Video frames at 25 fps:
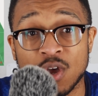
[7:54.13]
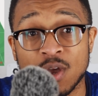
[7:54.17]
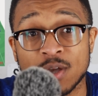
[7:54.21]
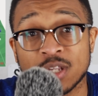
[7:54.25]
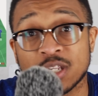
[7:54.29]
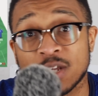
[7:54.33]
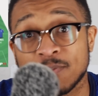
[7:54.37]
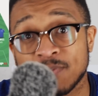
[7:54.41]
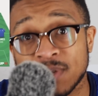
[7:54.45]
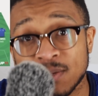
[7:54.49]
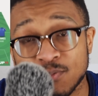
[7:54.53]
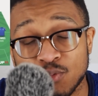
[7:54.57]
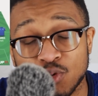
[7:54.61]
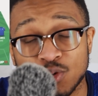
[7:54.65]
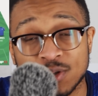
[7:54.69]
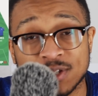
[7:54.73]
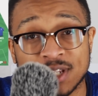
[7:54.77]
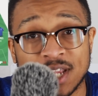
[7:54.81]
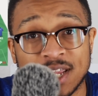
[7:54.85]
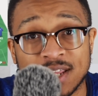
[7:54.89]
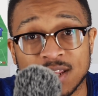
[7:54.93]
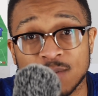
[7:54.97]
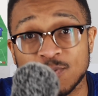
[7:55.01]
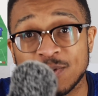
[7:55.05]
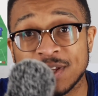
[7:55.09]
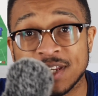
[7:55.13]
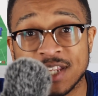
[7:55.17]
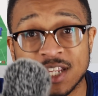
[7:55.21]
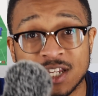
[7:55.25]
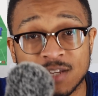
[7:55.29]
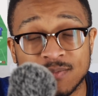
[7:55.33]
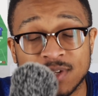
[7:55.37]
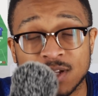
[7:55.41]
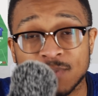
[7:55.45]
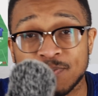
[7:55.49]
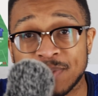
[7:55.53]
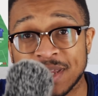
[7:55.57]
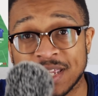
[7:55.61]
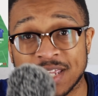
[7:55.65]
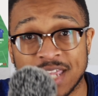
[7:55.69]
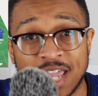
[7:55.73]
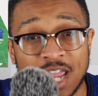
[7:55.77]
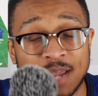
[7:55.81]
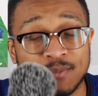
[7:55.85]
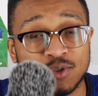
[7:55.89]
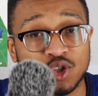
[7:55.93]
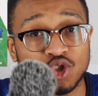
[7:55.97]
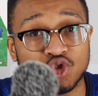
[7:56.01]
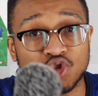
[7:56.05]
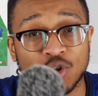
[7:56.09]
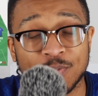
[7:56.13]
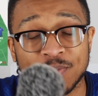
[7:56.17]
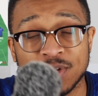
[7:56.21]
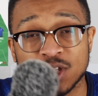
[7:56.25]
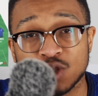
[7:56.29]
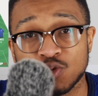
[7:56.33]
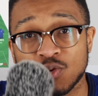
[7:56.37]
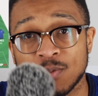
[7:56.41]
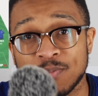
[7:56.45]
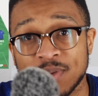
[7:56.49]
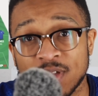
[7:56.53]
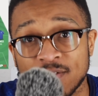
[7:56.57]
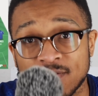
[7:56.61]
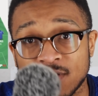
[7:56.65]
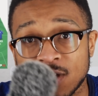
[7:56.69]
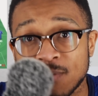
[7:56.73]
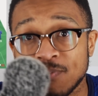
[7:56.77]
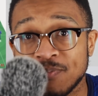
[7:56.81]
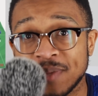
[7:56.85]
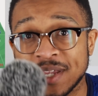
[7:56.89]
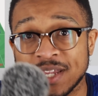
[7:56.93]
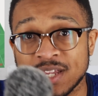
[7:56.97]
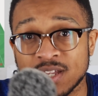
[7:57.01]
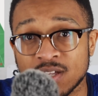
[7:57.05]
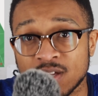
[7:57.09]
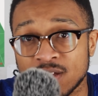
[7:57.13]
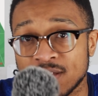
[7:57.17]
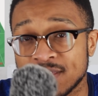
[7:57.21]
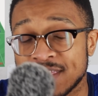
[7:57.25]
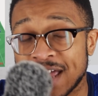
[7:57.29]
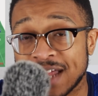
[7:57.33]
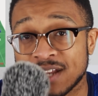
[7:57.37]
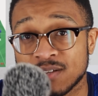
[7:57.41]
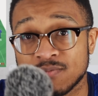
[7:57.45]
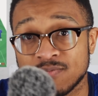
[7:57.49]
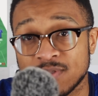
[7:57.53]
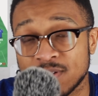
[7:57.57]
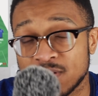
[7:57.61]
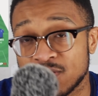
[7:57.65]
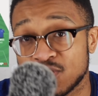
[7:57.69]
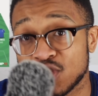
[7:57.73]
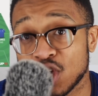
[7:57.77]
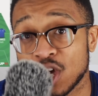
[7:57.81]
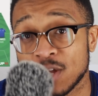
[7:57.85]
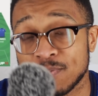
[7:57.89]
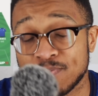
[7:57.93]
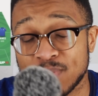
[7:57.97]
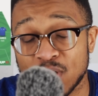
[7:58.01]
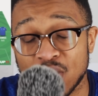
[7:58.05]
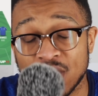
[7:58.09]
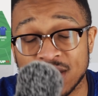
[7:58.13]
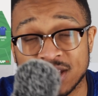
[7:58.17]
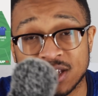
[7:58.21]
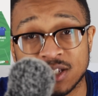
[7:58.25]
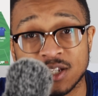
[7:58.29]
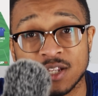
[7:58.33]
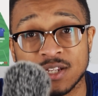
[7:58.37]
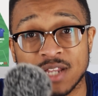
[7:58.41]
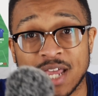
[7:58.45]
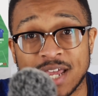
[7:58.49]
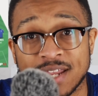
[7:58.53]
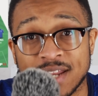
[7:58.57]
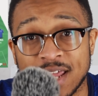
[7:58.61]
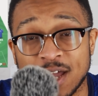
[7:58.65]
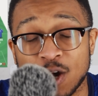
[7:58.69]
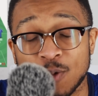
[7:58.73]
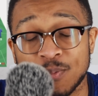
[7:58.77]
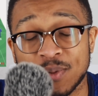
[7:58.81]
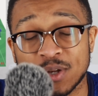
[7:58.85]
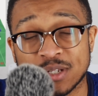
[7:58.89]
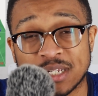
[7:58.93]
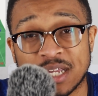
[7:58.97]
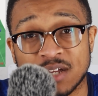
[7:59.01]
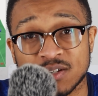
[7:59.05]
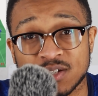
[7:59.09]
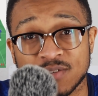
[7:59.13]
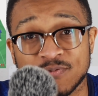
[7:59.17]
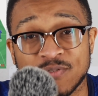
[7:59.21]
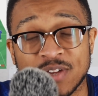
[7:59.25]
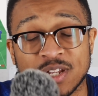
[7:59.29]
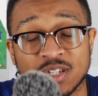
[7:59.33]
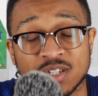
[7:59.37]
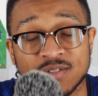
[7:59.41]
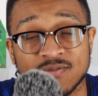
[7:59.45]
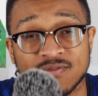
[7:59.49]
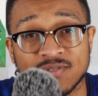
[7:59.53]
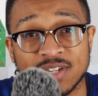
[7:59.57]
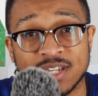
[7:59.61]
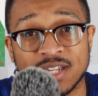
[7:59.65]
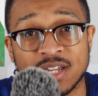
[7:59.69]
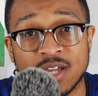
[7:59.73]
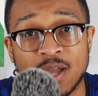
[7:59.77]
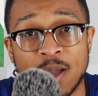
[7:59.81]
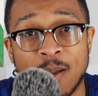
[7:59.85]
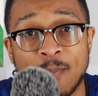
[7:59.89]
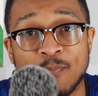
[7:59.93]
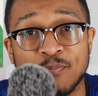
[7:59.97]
Some people will say that we need him in a big game to drop into a pivot and be that third person and help us out defensively.